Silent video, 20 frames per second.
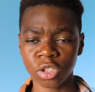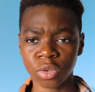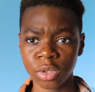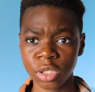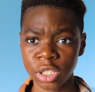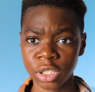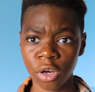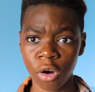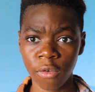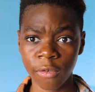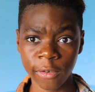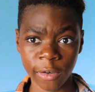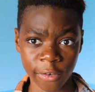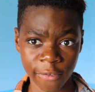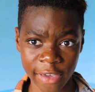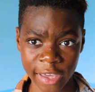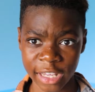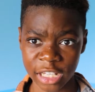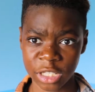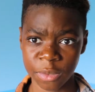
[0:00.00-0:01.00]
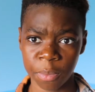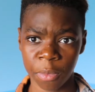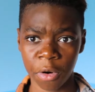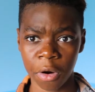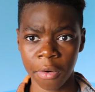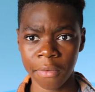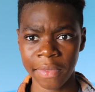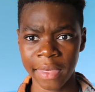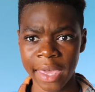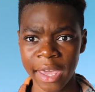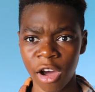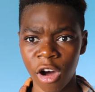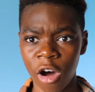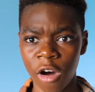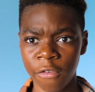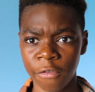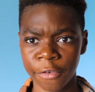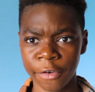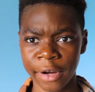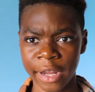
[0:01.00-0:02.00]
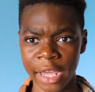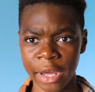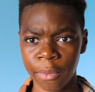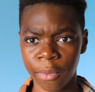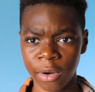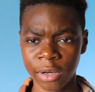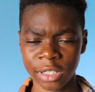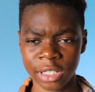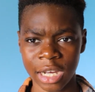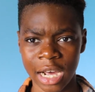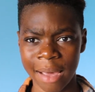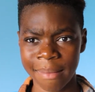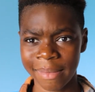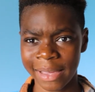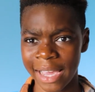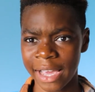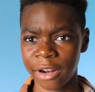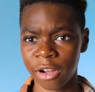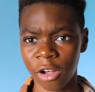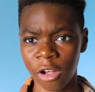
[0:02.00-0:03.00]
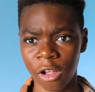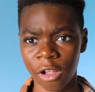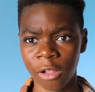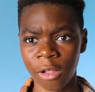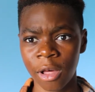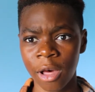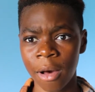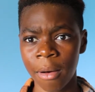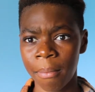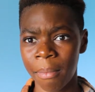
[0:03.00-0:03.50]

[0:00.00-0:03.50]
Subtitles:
switching over to Vegas Pro, they offer a one-time get-all,